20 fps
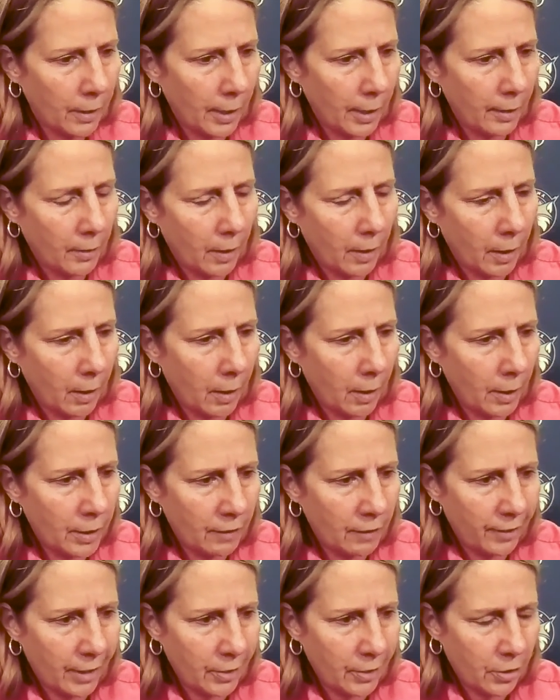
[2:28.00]
I think
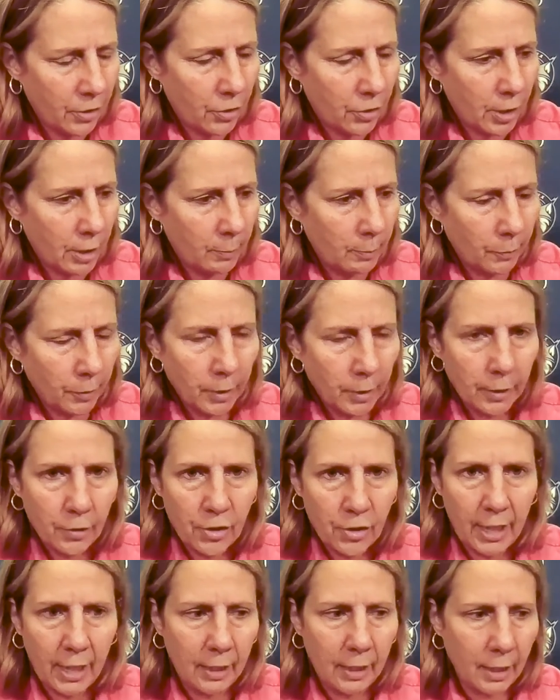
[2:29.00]
our defense is good when we're
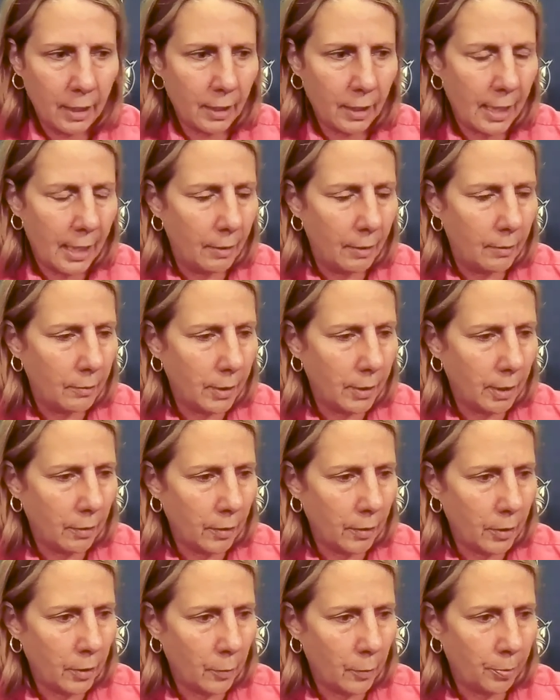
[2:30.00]
understanding that, you
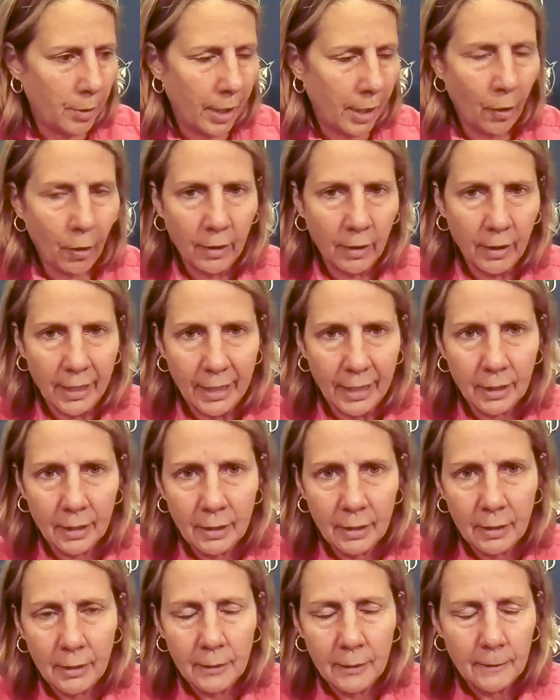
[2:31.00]
know, that your
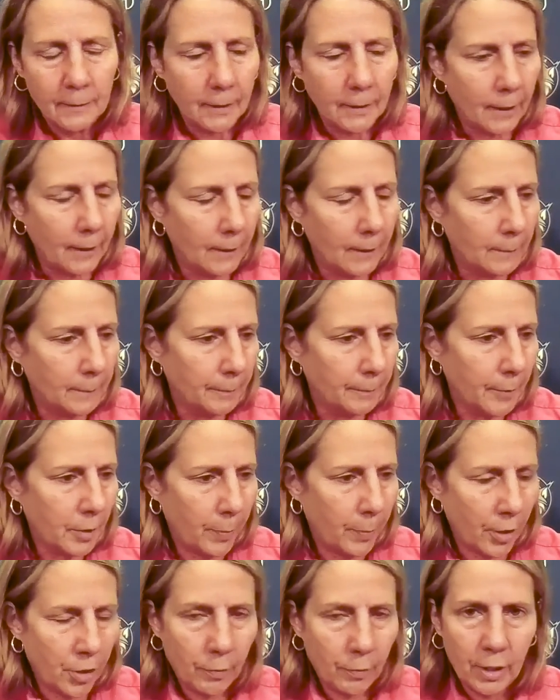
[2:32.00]
priority,
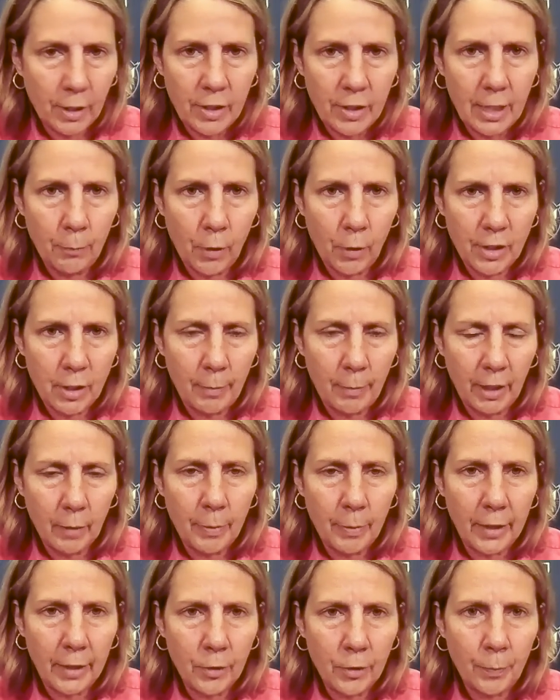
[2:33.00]
especially when a team wants to
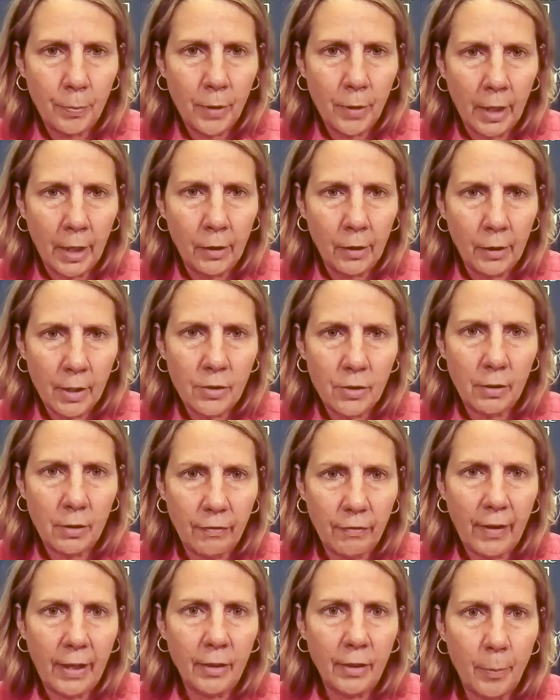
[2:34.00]
be in the paint, your priority
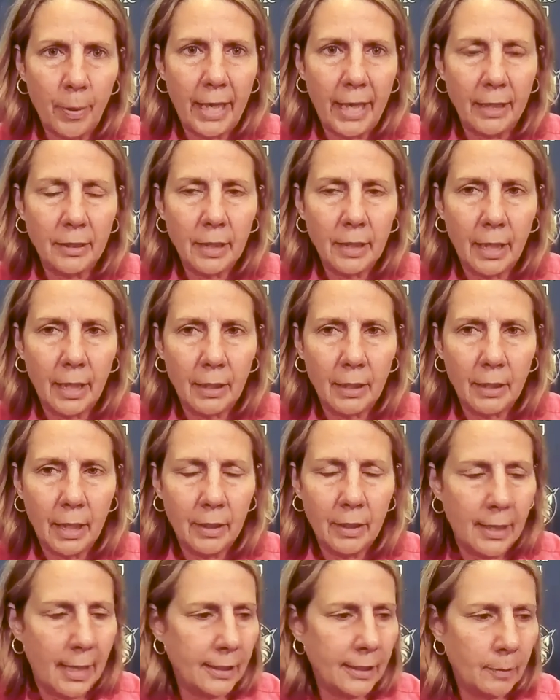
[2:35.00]
is to defend the paint
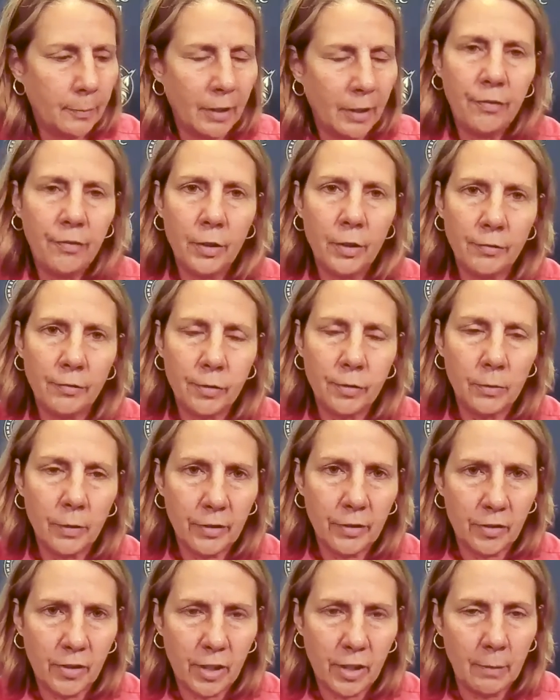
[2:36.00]
and not to be
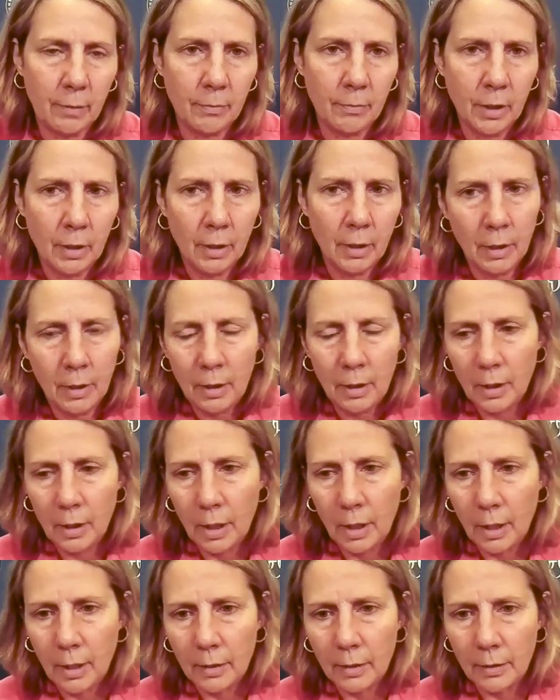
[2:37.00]
fearful because a team,
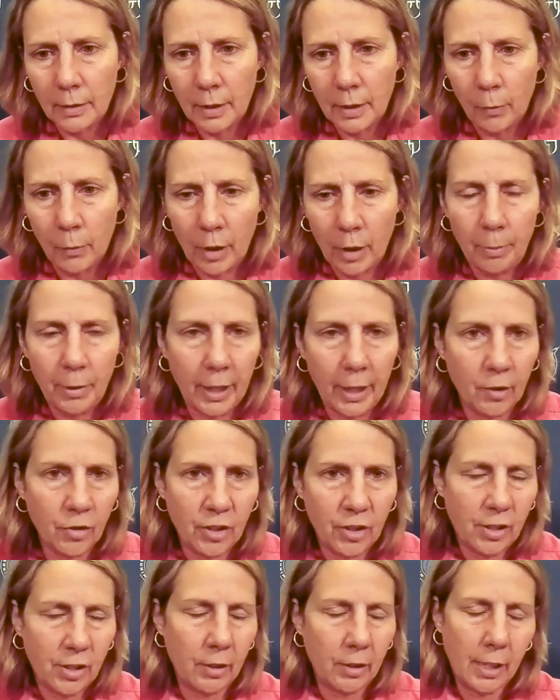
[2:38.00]
one of the
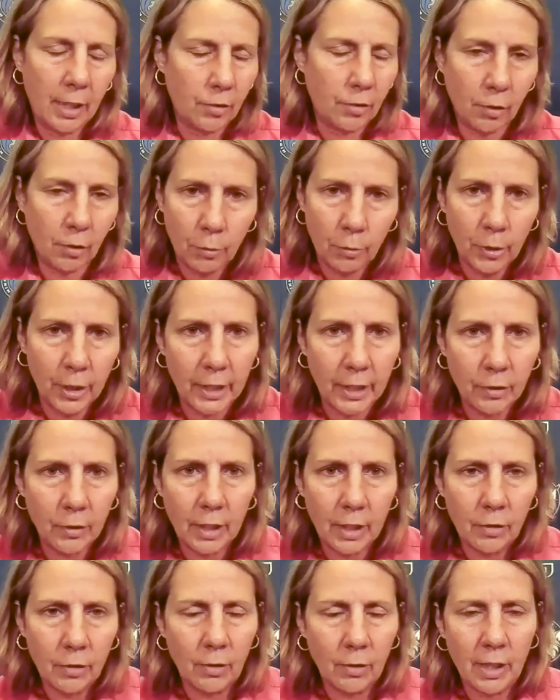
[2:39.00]
players hits a
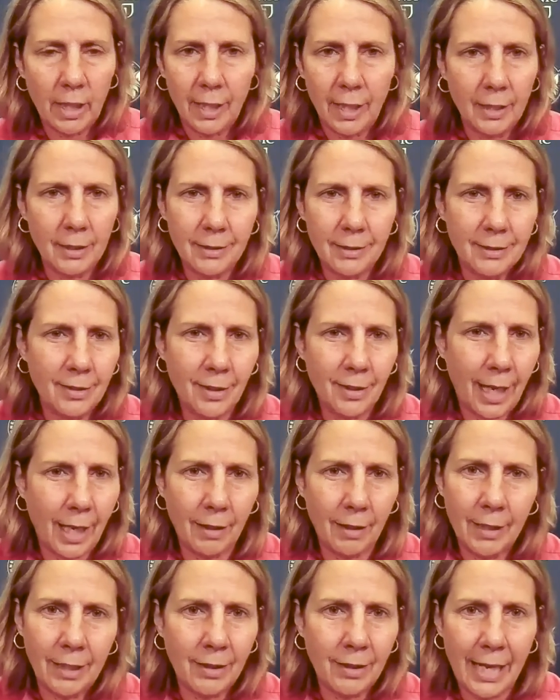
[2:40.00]
three. You can't
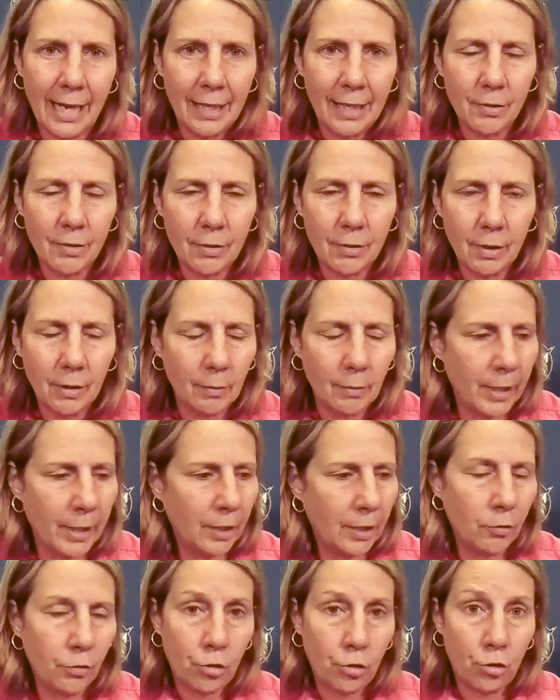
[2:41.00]
let that, you know,
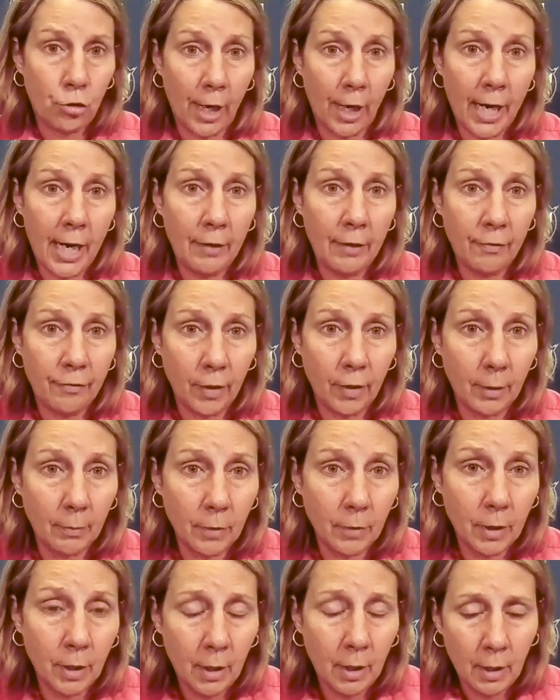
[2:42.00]
make you stray
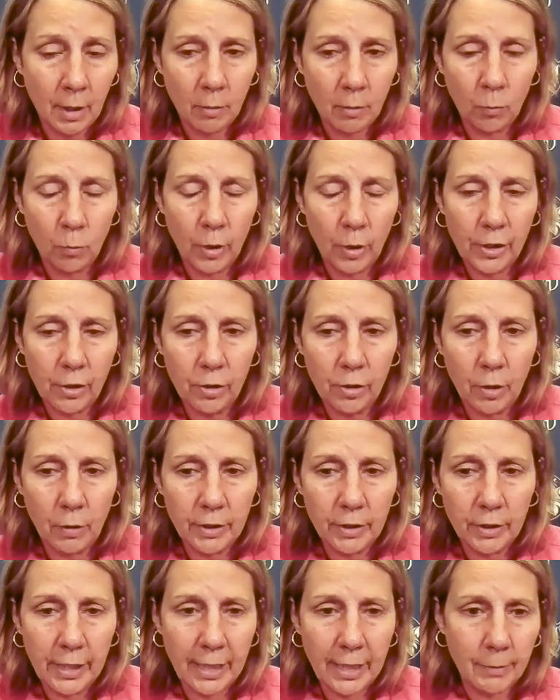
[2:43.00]
from what you
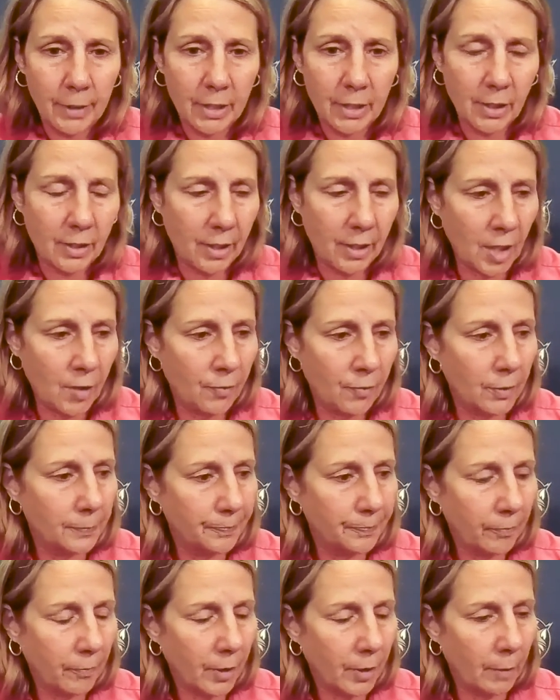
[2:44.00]
know it takes to be
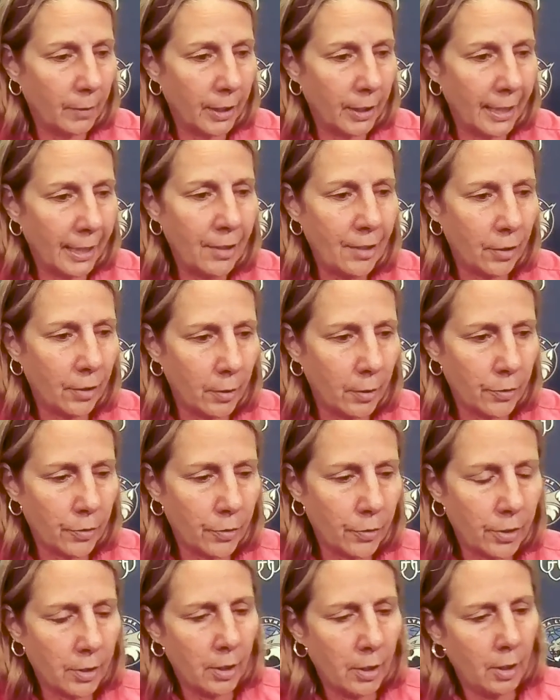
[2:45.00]
successful. I mean, in each of
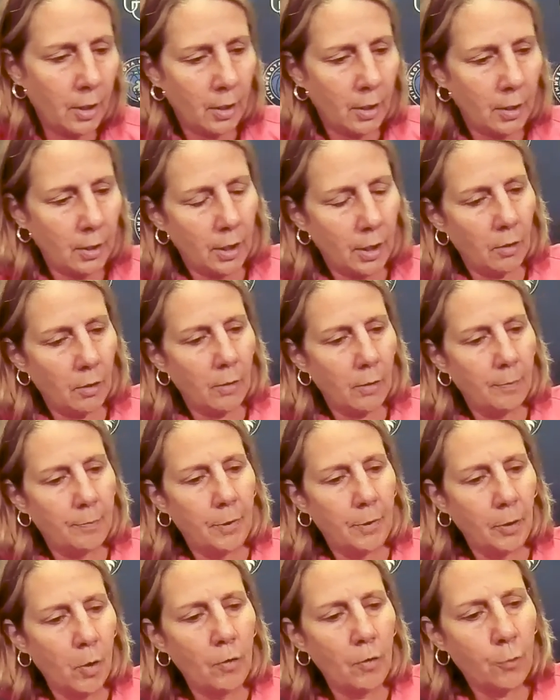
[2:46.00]
those, you
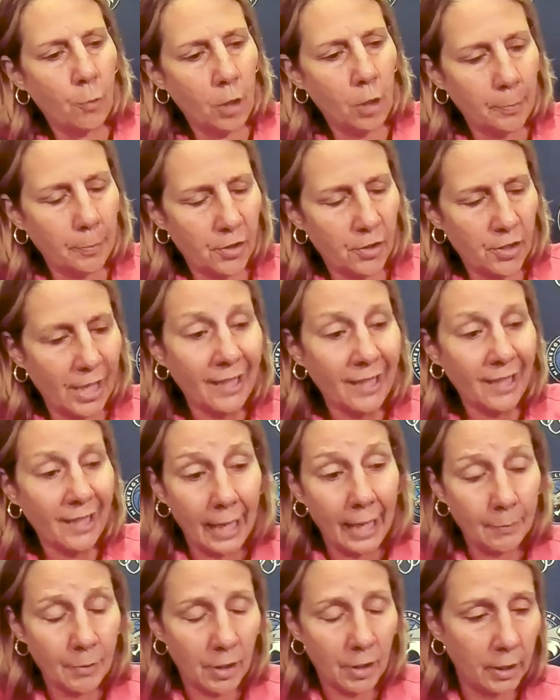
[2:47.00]
know, below
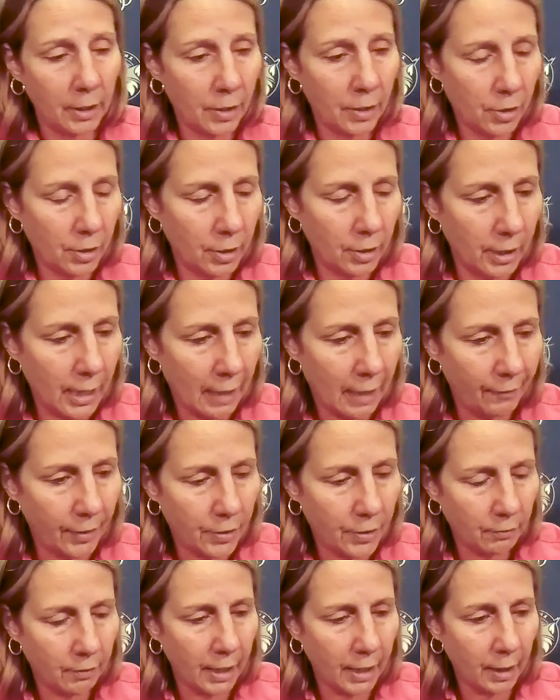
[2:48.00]
40% games, in addition to the
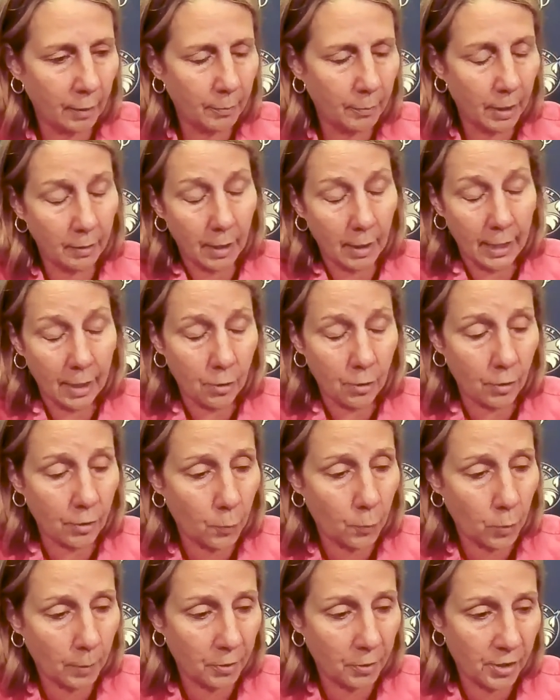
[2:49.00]
offensive rating, in each of
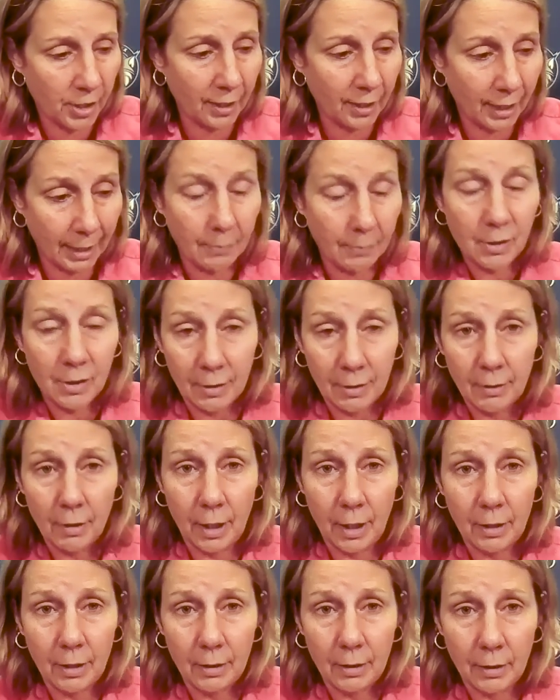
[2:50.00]
those 40% games,
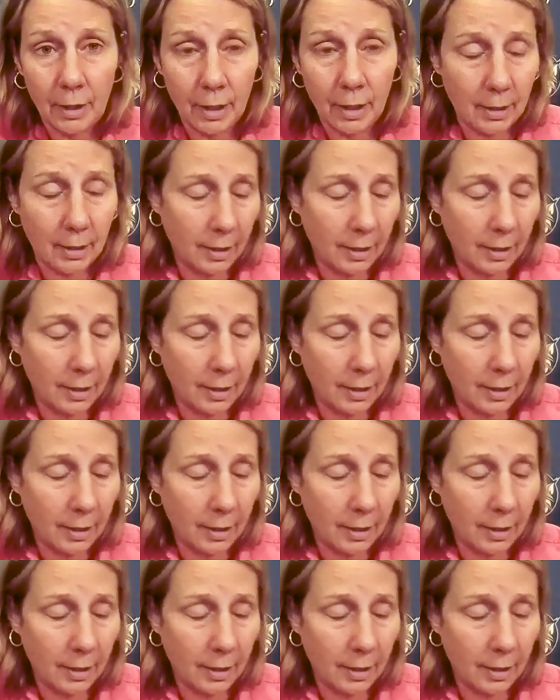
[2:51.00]
look at,